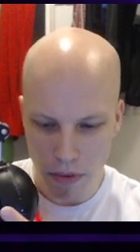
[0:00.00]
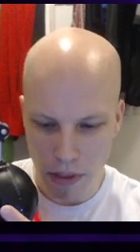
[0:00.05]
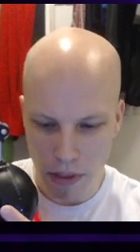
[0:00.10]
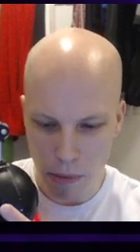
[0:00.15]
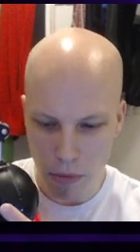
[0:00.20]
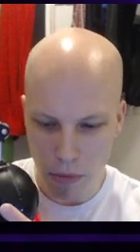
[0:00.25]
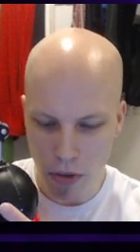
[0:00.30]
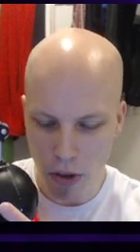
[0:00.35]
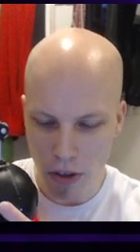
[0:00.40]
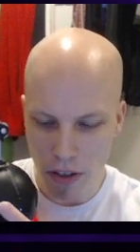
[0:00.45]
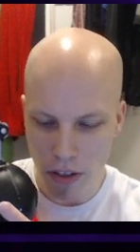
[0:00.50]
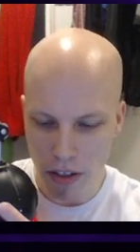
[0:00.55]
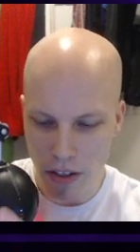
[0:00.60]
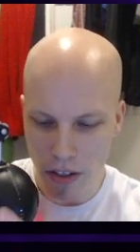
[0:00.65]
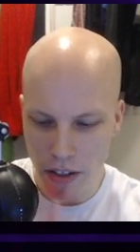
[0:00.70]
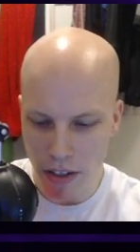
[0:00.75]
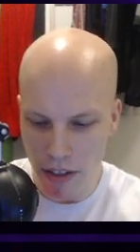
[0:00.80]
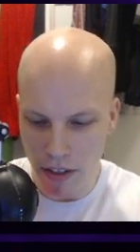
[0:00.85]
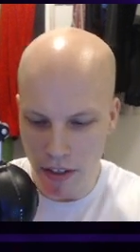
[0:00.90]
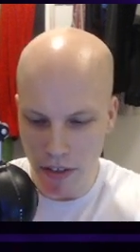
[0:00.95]
talking
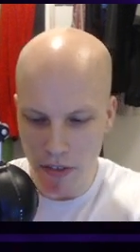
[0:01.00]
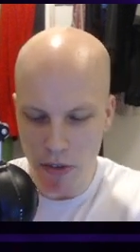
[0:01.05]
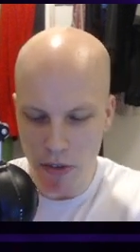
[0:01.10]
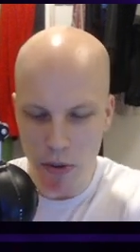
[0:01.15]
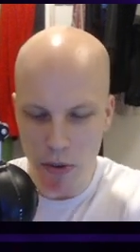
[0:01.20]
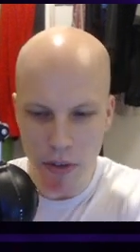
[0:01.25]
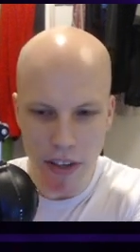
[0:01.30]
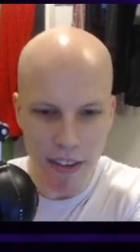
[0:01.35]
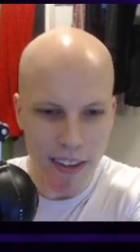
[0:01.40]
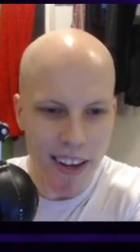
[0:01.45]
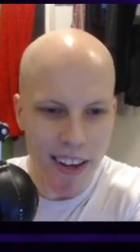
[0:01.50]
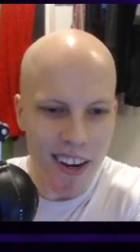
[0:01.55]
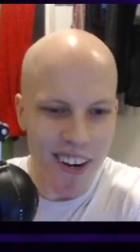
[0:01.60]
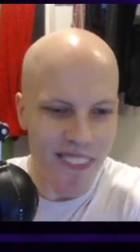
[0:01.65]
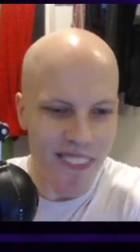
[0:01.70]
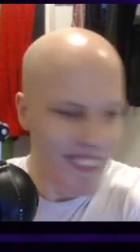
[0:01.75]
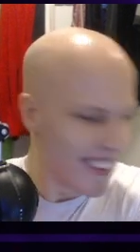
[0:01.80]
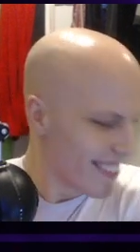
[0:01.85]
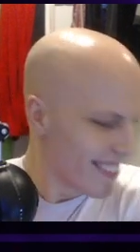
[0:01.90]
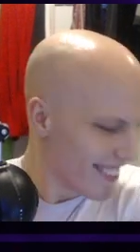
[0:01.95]
and you can't hear
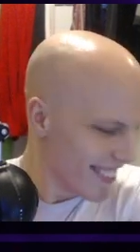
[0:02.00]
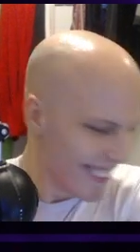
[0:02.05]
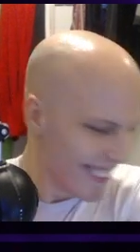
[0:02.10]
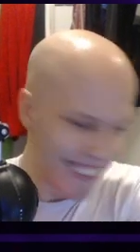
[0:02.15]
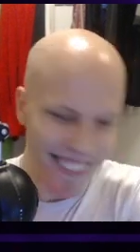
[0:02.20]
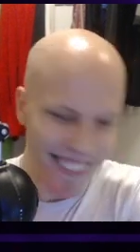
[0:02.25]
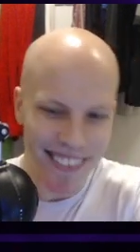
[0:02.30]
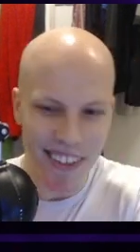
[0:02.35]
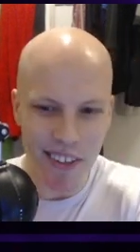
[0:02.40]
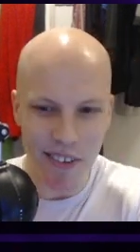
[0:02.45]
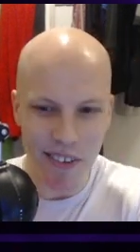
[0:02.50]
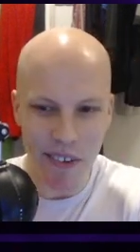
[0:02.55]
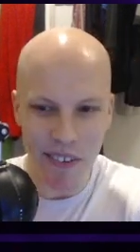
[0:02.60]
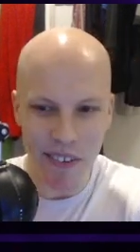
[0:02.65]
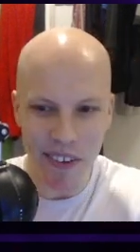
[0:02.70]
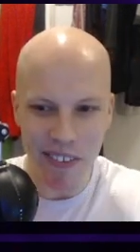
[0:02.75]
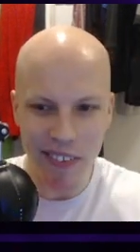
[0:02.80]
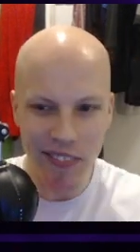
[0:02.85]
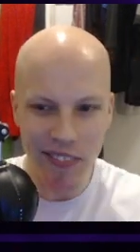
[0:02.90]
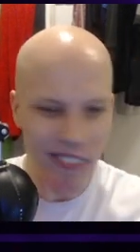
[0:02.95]
me, so that's kind of a
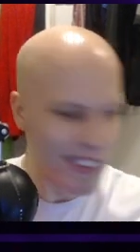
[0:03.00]
problem.